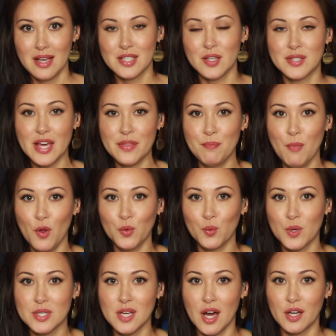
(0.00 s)
So Seth
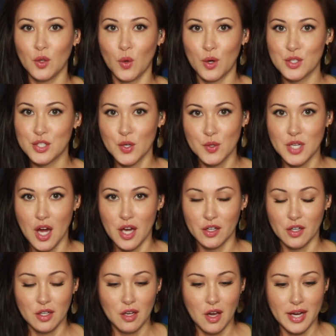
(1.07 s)
Moulton was on Lawrence
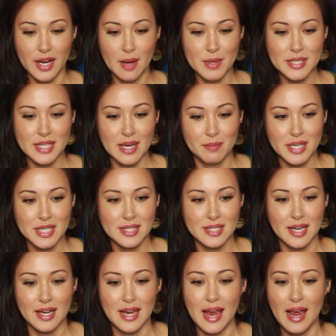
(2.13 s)
O'Donnell on
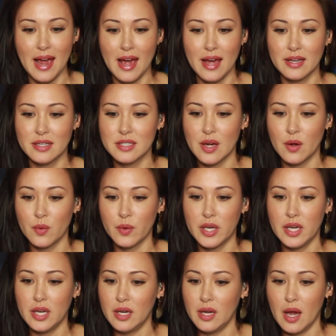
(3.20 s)
MSNBC, and
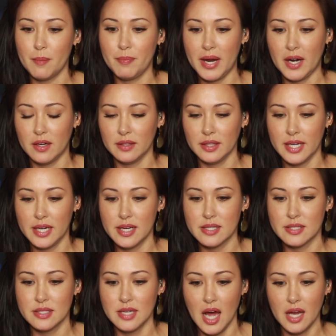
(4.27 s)
he apparently
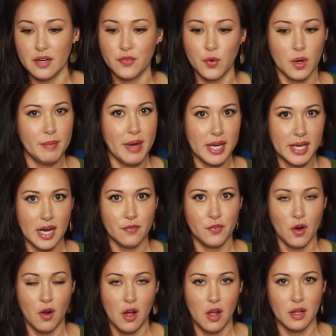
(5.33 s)
is not for Medicare
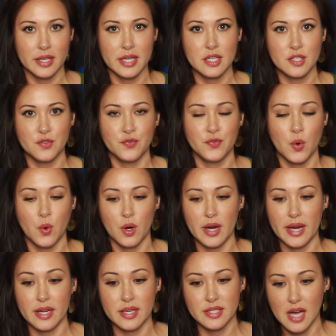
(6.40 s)
for All. He's
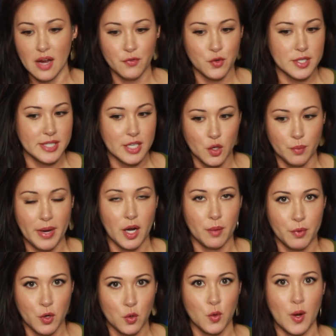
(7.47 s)
for he's not for a single
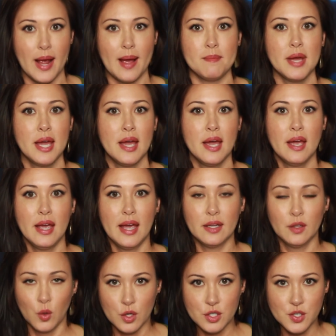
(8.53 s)
payer program.
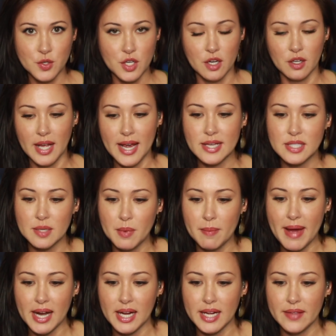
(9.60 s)
And Lawrence O'Donnell asked him
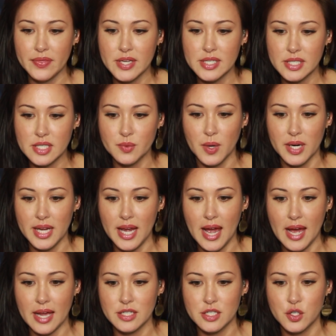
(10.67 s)
about it, and this is what he
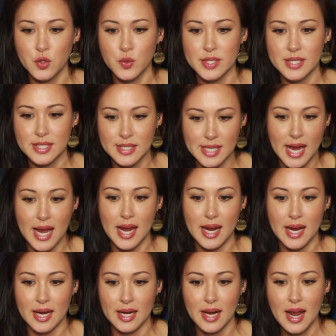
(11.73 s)
had to
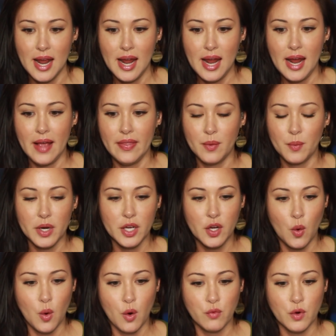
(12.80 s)
say. And then we're going
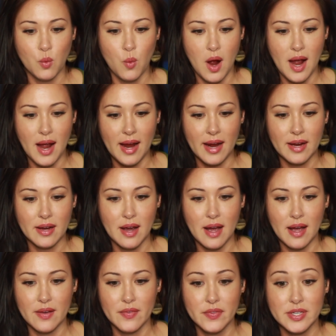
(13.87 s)
to go over
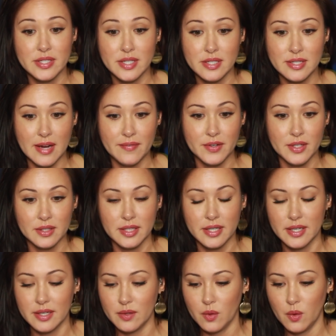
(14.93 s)
why this is
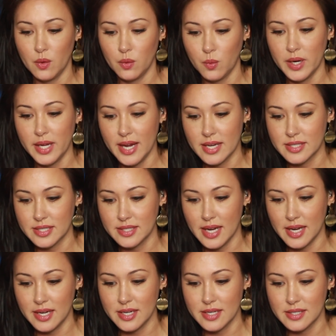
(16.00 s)
definitely what he has to
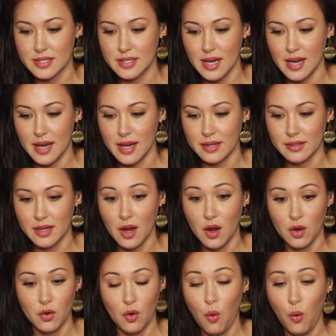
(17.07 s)
say is
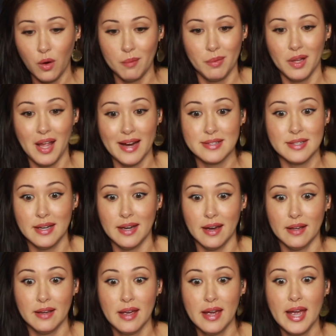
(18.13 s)
a horrible
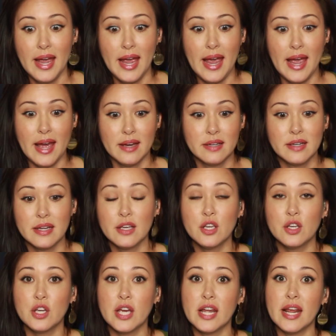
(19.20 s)
idea, and
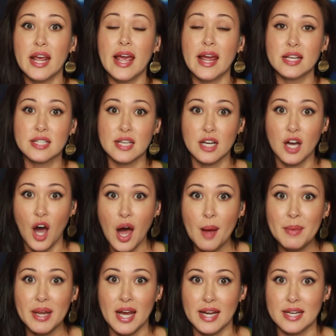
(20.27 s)
it's a
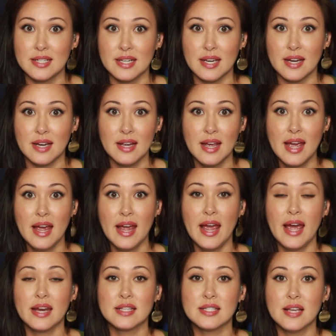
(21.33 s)
common idea,
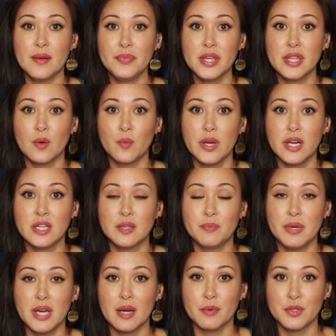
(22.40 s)
and it's something that we need to
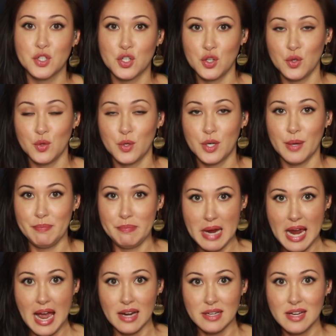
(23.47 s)
be able to
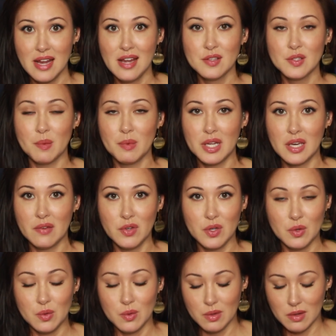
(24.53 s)
combat. So I'm going to give
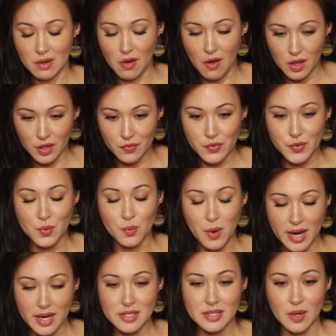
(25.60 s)
you all of the
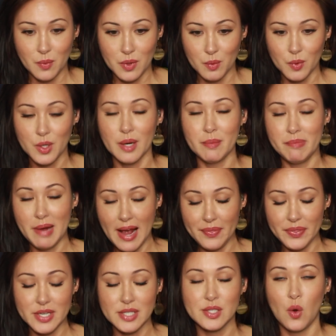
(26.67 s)
ways that we will
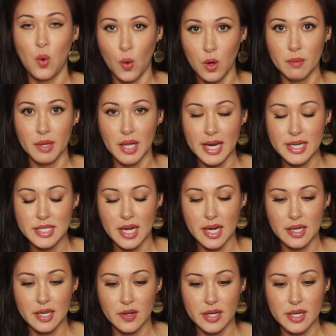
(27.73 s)
combat this horrible
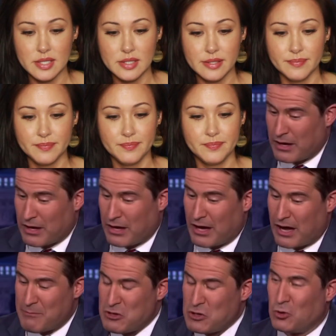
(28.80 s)
idea. Here it is.
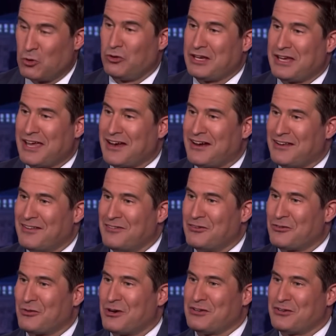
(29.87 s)
I'm the only candidate in
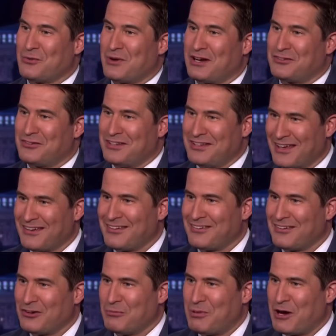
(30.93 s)
this race who actually gets
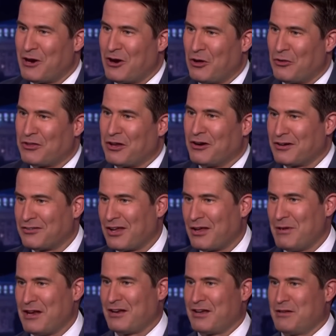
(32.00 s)
single-payer health care because I
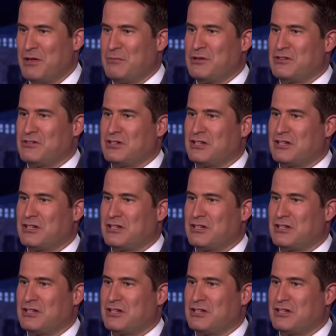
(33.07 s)
made a commitment to